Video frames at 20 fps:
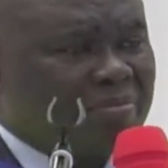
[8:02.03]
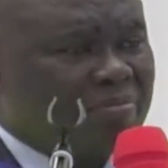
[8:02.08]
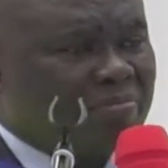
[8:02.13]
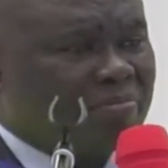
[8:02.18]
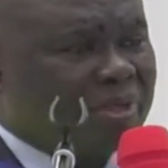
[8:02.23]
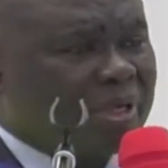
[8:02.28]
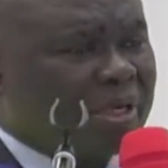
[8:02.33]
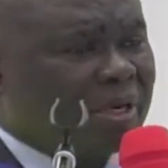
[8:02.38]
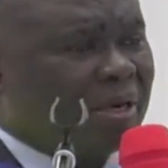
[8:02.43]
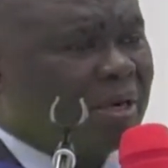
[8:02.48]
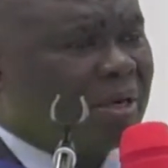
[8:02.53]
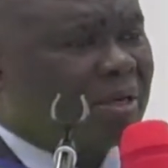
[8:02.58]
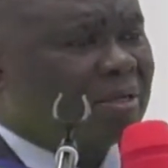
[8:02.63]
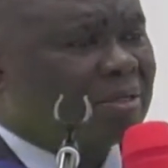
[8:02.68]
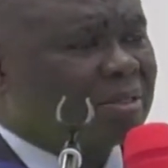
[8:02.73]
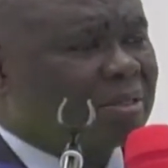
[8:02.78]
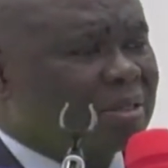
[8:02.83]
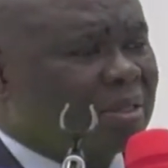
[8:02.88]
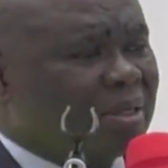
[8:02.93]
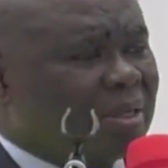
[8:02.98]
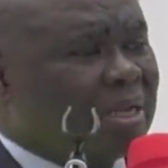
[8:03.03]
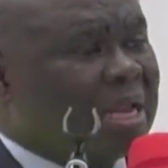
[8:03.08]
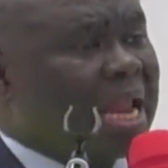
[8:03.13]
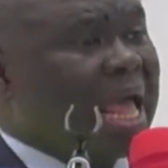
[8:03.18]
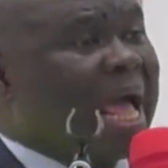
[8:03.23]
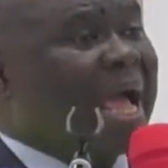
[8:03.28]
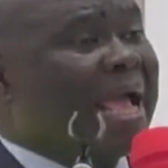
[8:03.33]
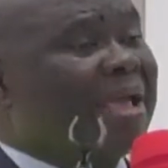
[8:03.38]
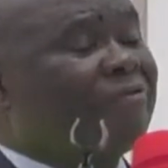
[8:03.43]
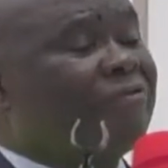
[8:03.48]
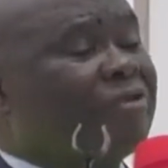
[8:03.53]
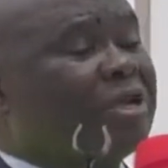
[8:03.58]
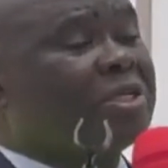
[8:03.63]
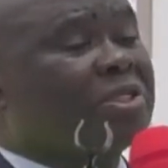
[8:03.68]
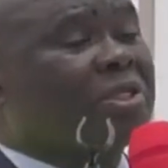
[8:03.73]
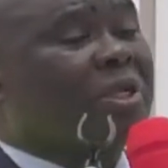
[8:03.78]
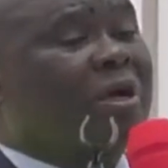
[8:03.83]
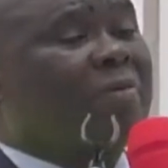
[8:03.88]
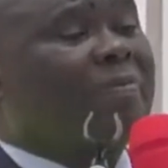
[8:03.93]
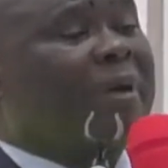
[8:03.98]
Because life is
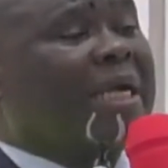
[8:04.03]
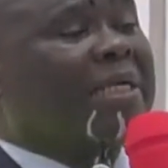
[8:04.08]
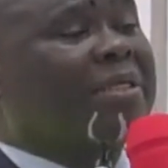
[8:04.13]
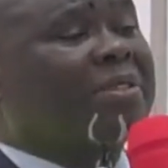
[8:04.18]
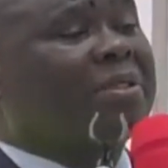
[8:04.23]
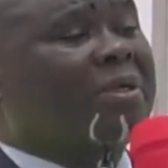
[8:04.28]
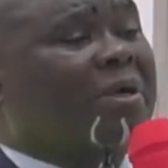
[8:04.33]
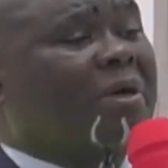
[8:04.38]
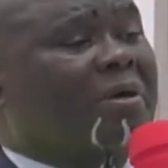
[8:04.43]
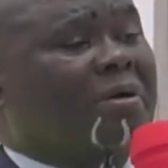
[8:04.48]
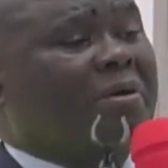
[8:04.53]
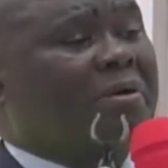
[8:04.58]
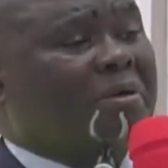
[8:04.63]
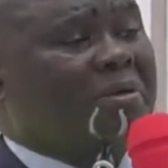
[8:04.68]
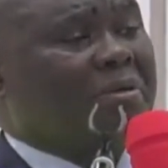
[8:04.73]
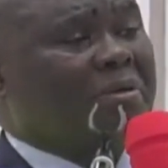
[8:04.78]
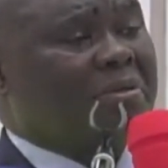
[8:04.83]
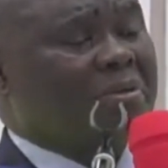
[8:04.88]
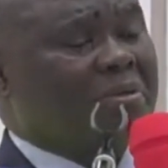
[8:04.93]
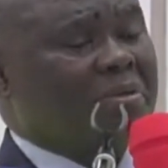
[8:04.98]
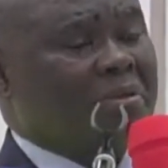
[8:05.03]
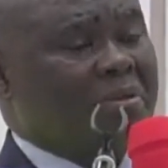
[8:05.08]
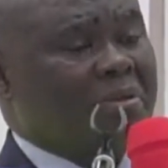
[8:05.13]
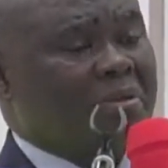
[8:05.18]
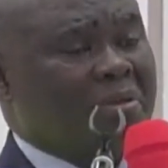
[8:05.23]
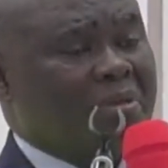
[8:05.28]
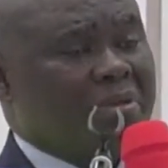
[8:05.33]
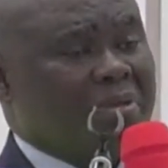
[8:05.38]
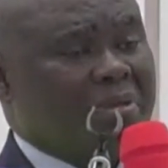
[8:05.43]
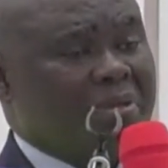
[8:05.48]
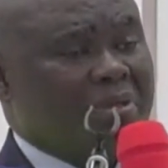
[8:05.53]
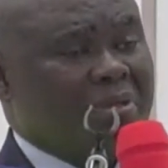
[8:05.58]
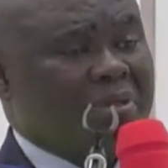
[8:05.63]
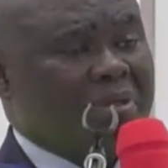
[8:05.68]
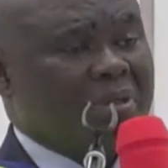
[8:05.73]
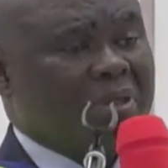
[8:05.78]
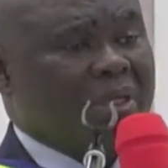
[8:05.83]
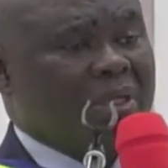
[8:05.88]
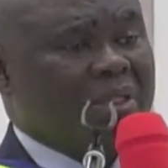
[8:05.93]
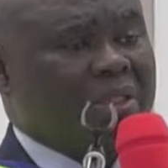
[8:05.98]
not by struggle.
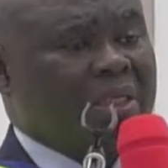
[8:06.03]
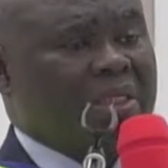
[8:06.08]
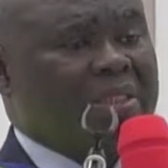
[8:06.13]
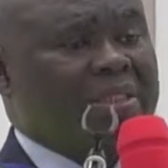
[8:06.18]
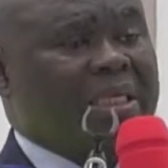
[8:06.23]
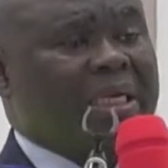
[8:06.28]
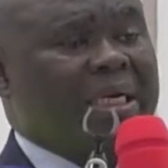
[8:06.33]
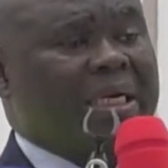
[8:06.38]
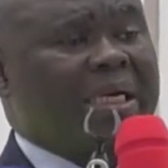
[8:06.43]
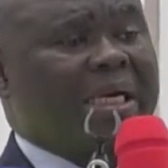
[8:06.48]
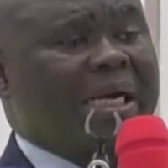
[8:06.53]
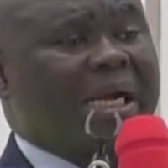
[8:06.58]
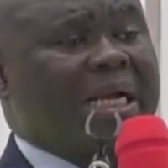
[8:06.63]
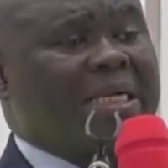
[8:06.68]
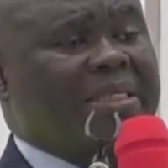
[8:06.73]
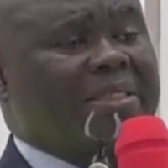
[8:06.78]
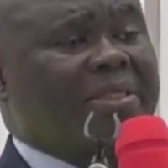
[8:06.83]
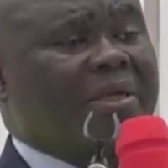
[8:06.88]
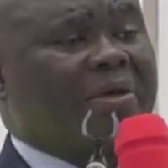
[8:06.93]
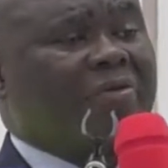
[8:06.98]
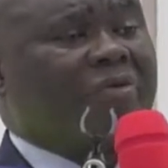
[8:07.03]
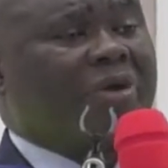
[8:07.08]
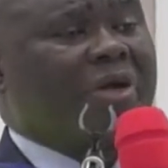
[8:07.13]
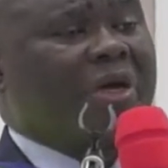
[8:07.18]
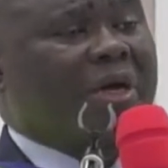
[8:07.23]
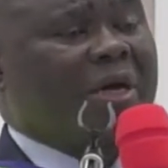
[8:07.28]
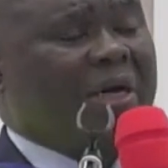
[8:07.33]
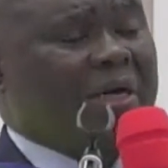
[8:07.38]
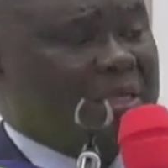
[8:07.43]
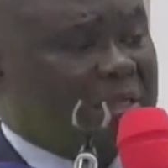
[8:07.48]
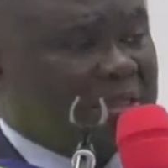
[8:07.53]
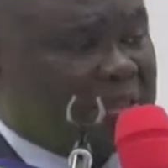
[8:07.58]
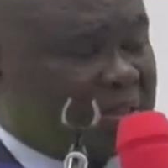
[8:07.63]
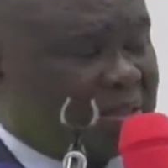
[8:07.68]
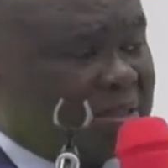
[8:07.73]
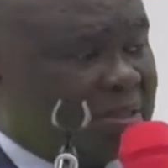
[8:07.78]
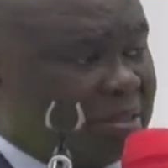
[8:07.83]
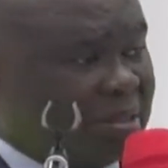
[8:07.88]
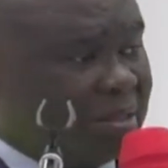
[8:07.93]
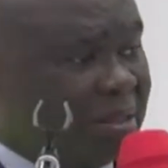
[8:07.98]
It is the grace of God.
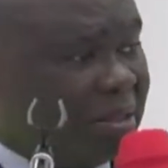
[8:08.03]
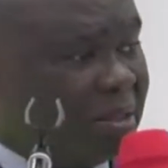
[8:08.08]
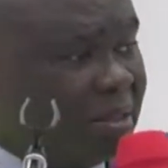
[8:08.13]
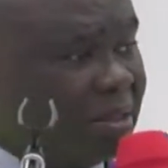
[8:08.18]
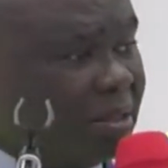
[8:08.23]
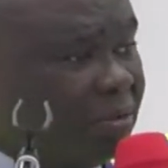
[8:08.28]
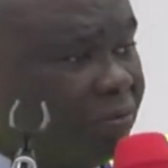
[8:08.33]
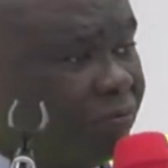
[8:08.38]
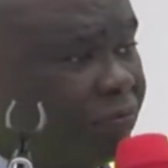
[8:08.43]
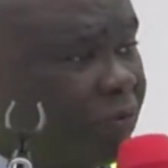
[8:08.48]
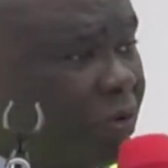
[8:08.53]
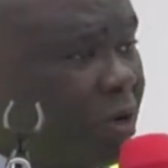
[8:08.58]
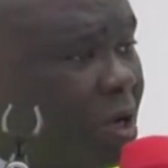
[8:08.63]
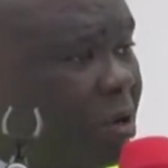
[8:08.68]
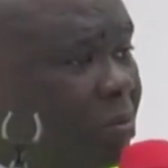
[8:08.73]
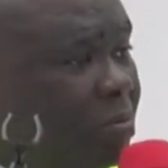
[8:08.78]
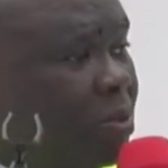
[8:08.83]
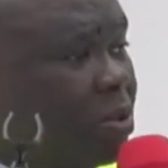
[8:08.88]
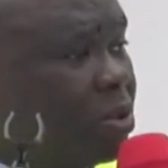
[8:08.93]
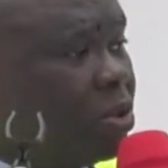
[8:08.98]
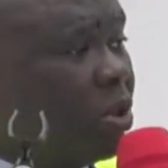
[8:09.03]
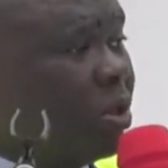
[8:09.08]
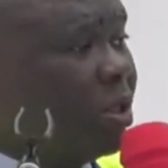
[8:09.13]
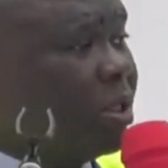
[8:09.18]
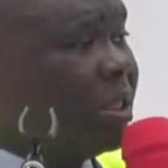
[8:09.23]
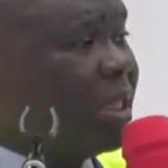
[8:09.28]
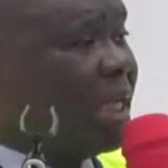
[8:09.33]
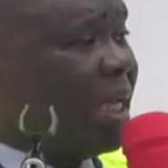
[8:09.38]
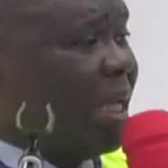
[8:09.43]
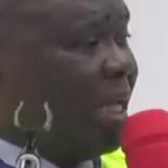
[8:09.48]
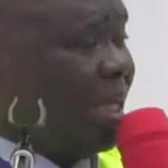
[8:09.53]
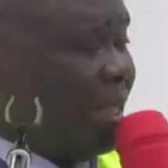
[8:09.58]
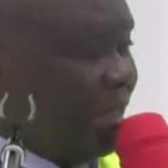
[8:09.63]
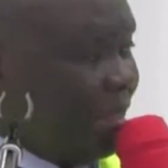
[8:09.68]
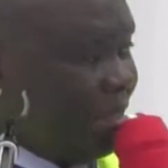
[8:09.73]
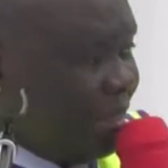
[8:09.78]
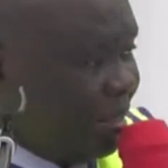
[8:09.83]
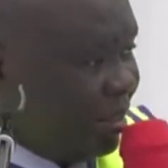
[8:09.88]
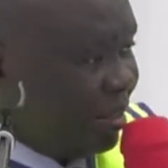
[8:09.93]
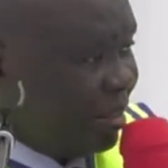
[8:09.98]
From
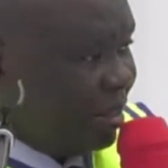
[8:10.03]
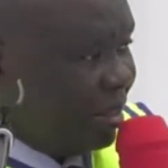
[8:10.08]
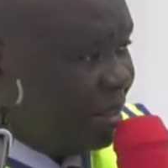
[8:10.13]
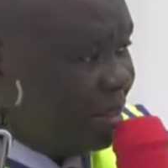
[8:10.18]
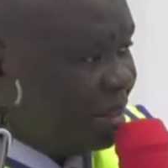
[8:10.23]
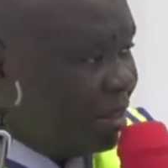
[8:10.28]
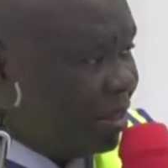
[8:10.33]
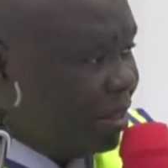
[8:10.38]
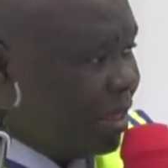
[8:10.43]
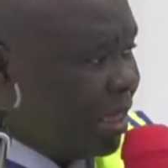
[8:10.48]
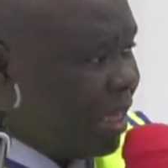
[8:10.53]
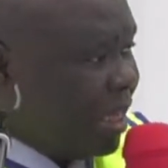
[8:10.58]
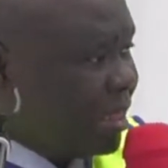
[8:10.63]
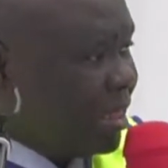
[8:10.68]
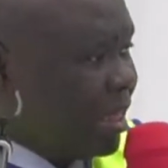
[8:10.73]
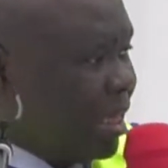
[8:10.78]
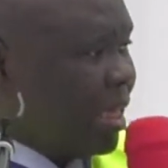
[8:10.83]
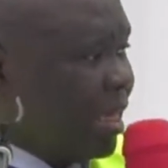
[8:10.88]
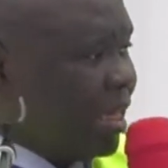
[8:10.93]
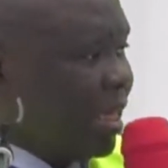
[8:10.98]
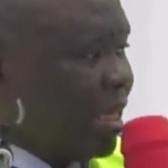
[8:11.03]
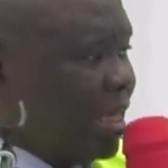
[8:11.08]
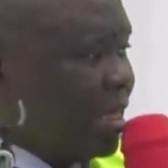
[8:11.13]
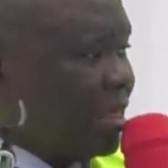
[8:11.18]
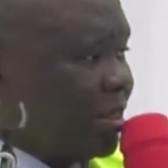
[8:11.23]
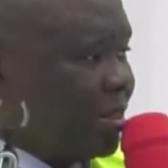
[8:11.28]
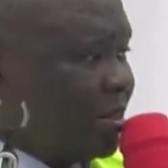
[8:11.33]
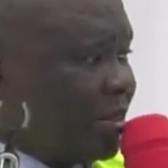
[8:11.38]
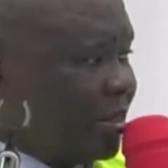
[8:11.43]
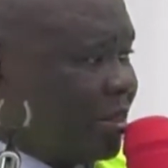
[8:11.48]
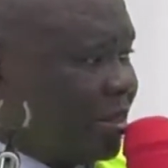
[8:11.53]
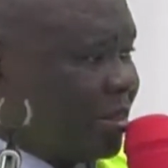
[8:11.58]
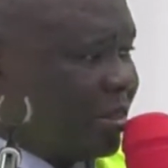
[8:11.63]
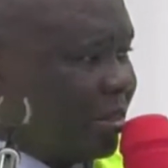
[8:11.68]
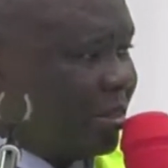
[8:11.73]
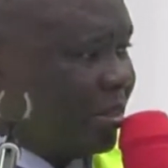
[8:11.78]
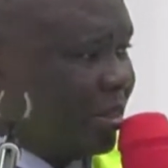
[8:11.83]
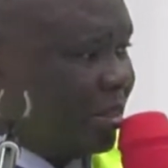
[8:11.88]
today, let the grace,